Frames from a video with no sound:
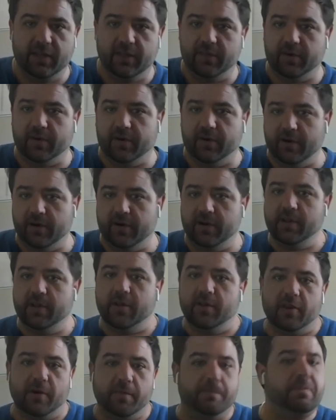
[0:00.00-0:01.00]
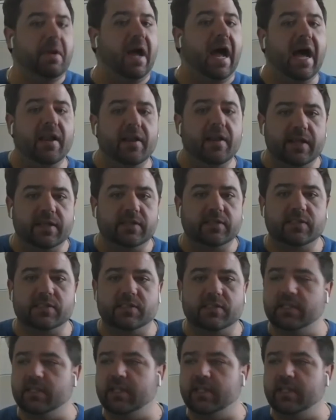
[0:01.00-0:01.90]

They're balanced.